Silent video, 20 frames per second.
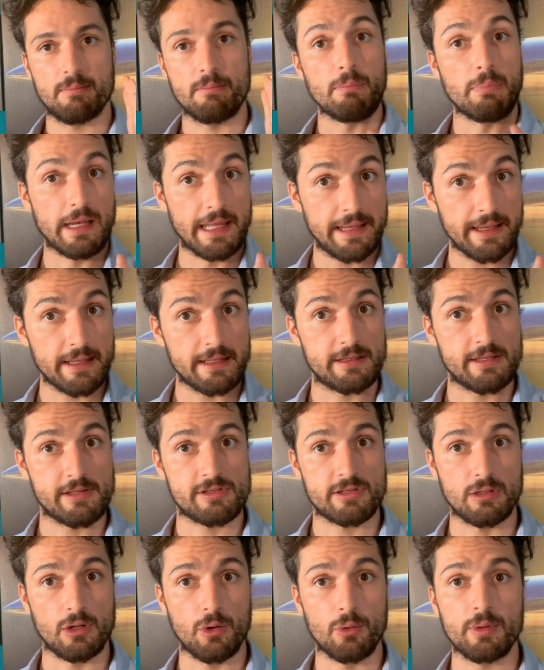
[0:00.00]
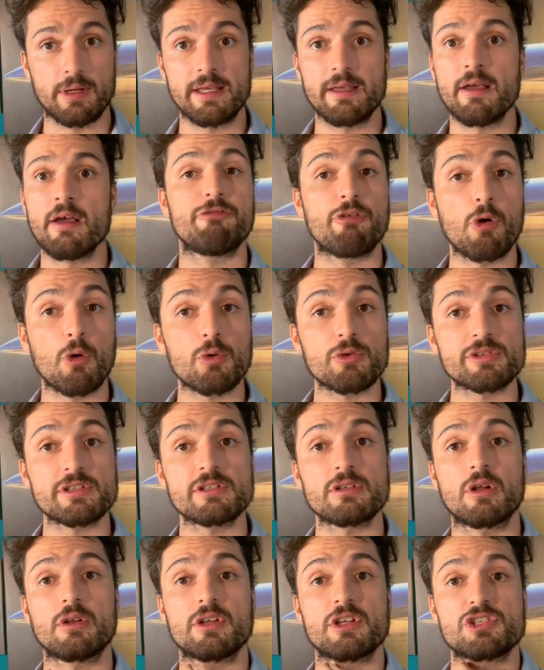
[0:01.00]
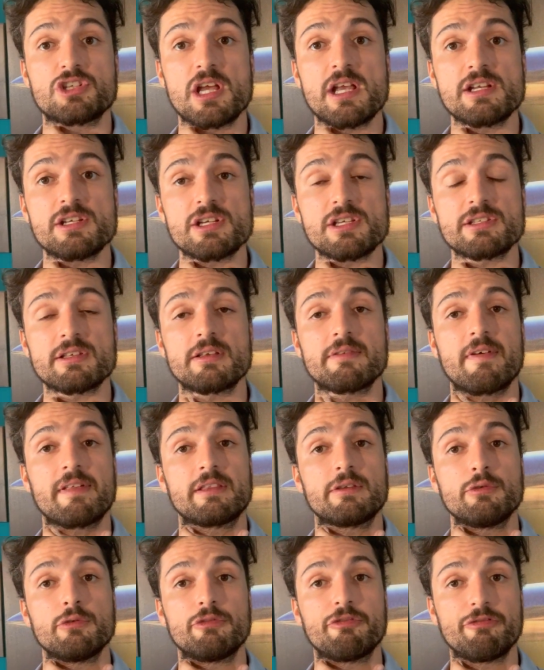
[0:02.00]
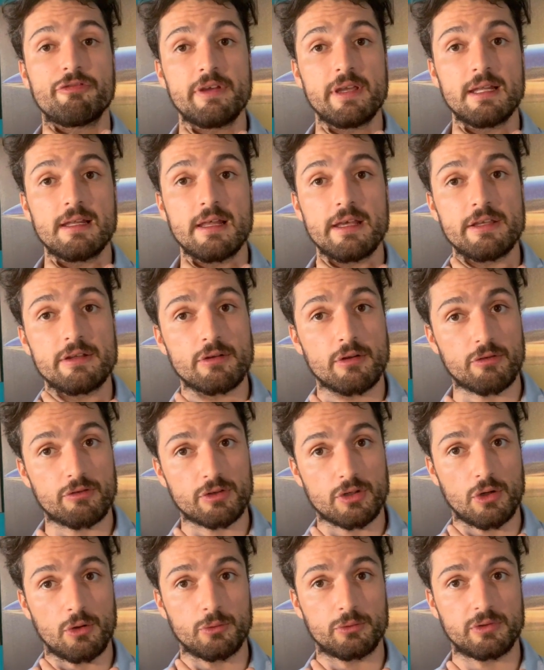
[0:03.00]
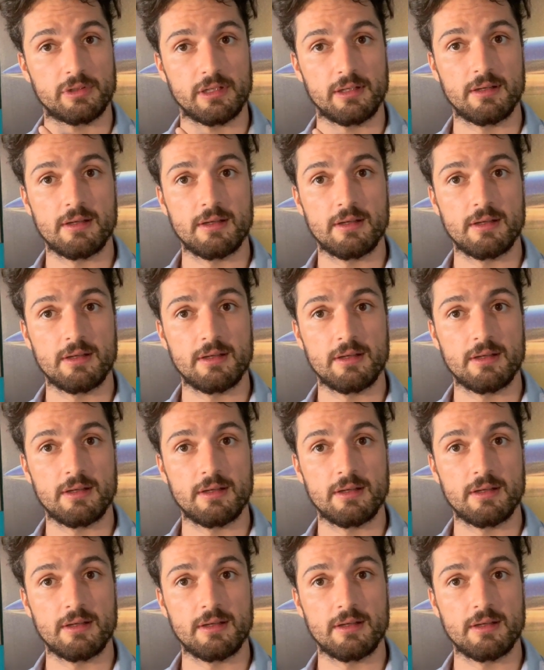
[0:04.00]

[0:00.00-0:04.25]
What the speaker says: playing it slowly, focusing on the changes that you feel in your throat.